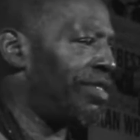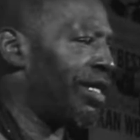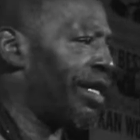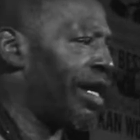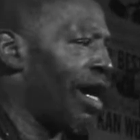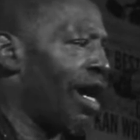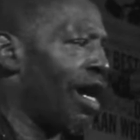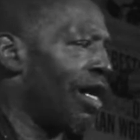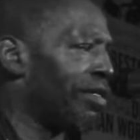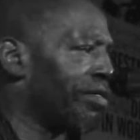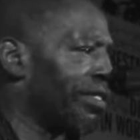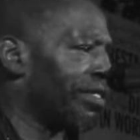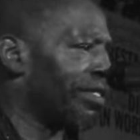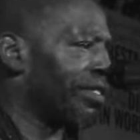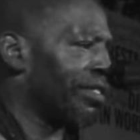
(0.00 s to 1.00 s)
the car,
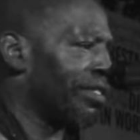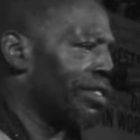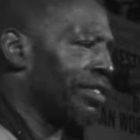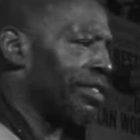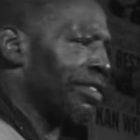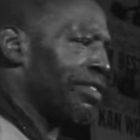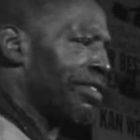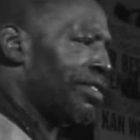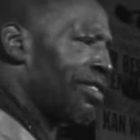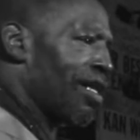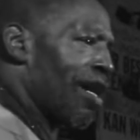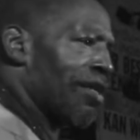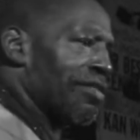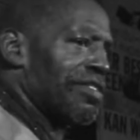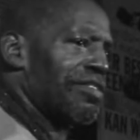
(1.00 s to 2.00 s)

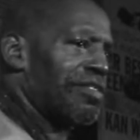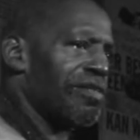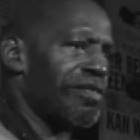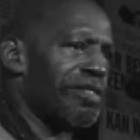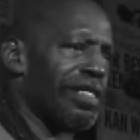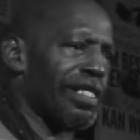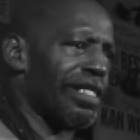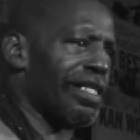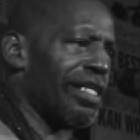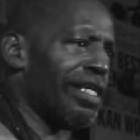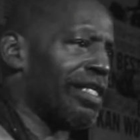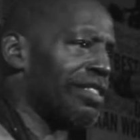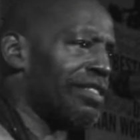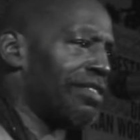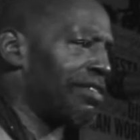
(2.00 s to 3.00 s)
start circling
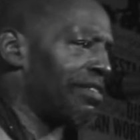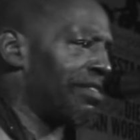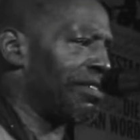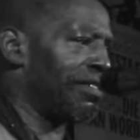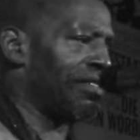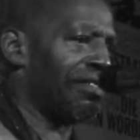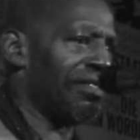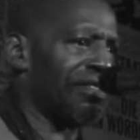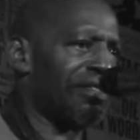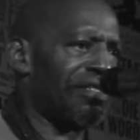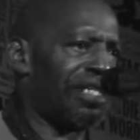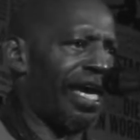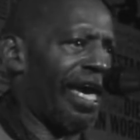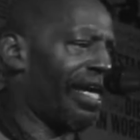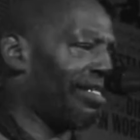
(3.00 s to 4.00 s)
us,
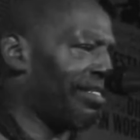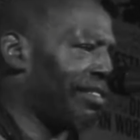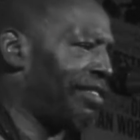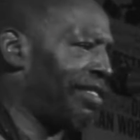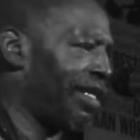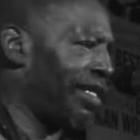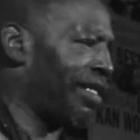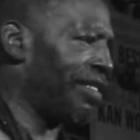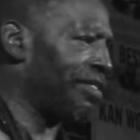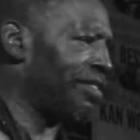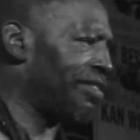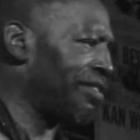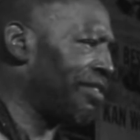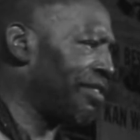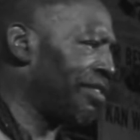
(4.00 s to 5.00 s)
chanting
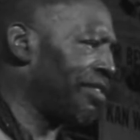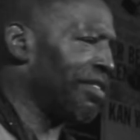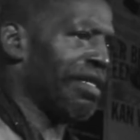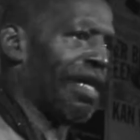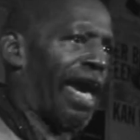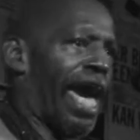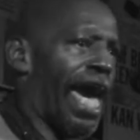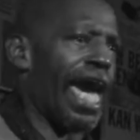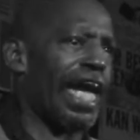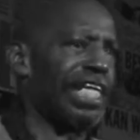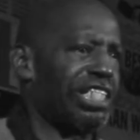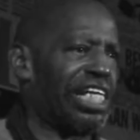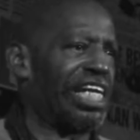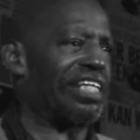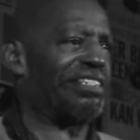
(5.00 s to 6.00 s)
things.
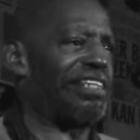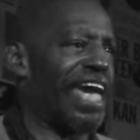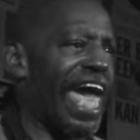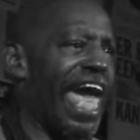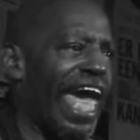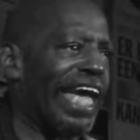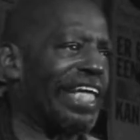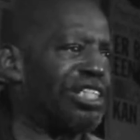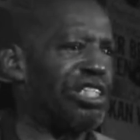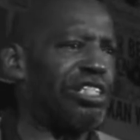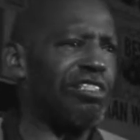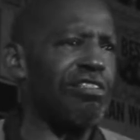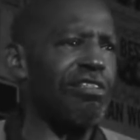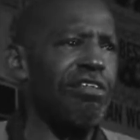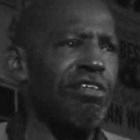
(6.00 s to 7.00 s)
Ashes to
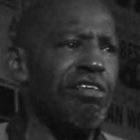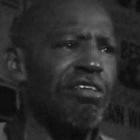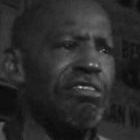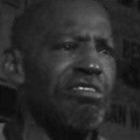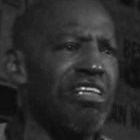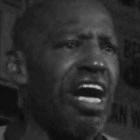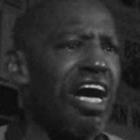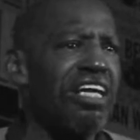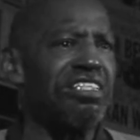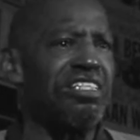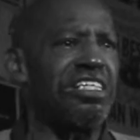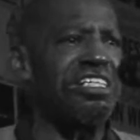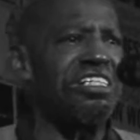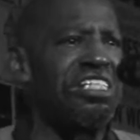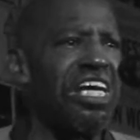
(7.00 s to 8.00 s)
ashes,
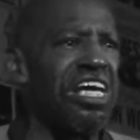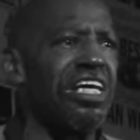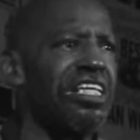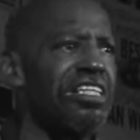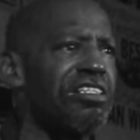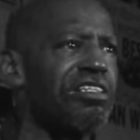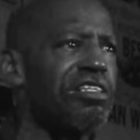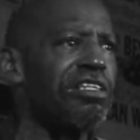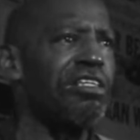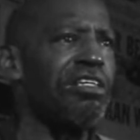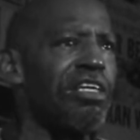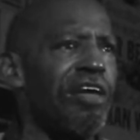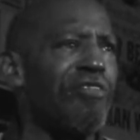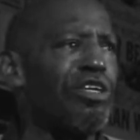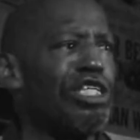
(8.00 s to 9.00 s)
dust to dust.
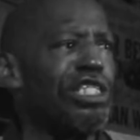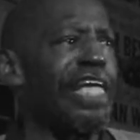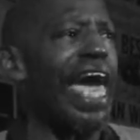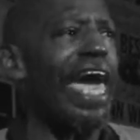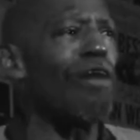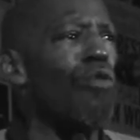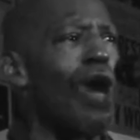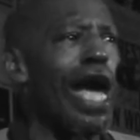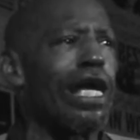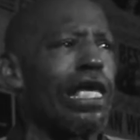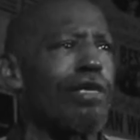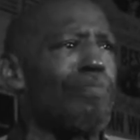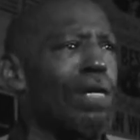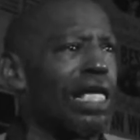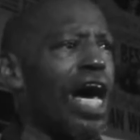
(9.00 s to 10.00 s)
If you stay where
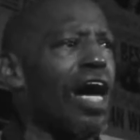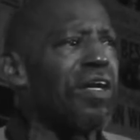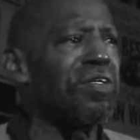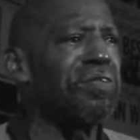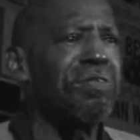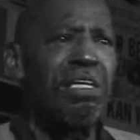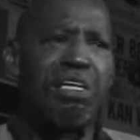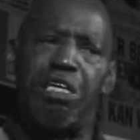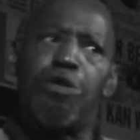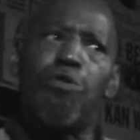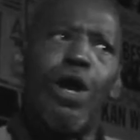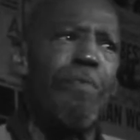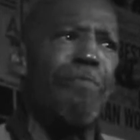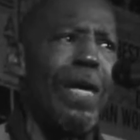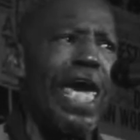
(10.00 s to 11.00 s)
you belong, you
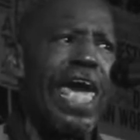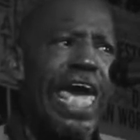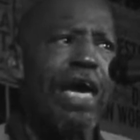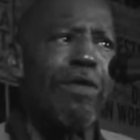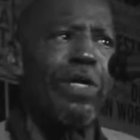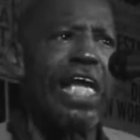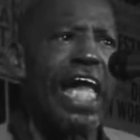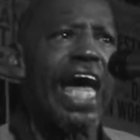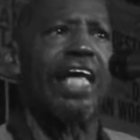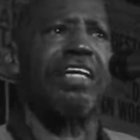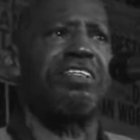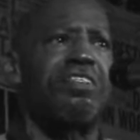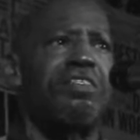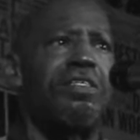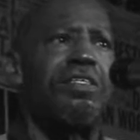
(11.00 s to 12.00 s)
wouldn't be here with
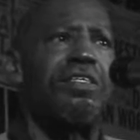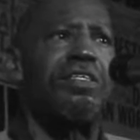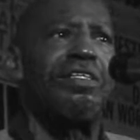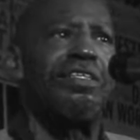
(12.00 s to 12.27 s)
us.